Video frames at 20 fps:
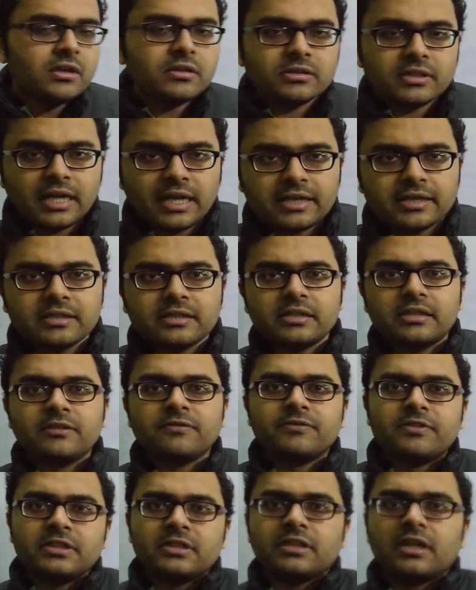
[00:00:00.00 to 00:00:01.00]
that
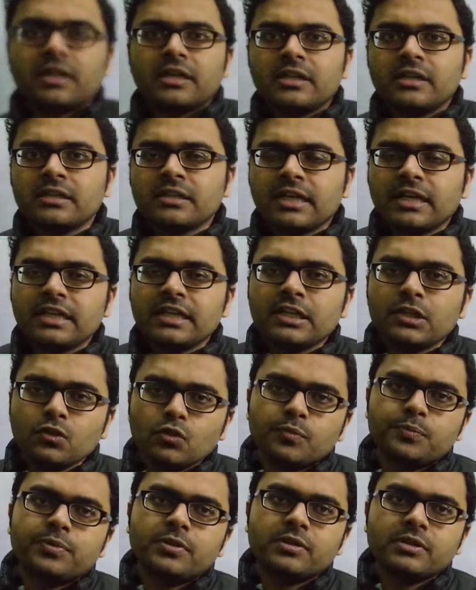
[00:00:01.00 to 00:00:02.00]
if the current carrying
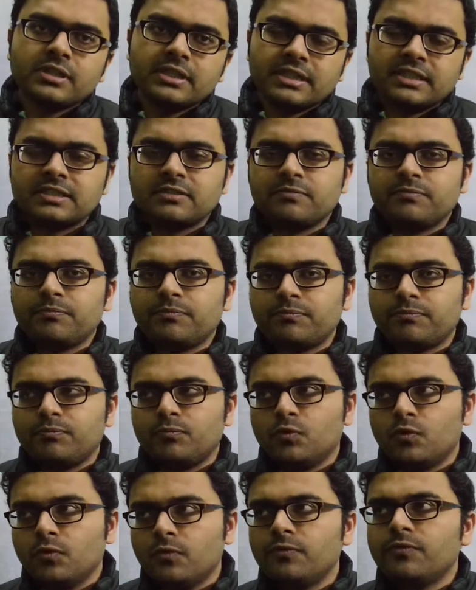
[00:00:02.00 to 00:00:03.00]
loop is
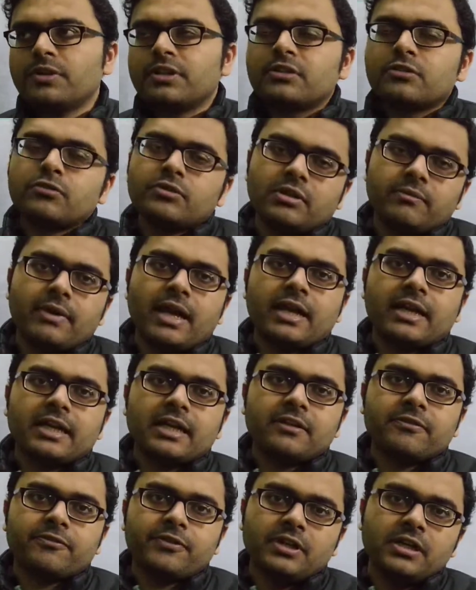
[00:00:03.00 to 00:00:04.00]
moved through a
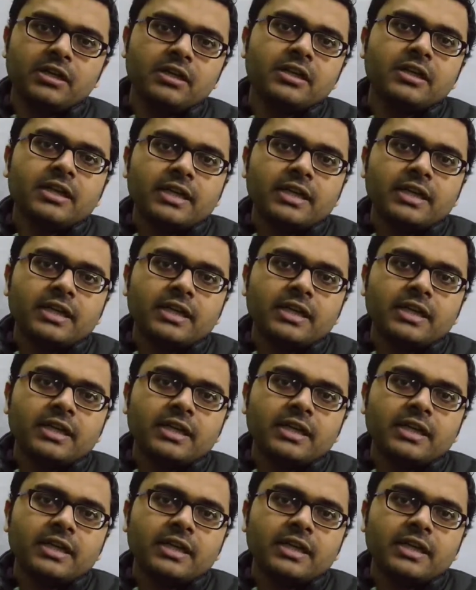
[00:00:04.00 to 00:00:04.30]
magnetic field,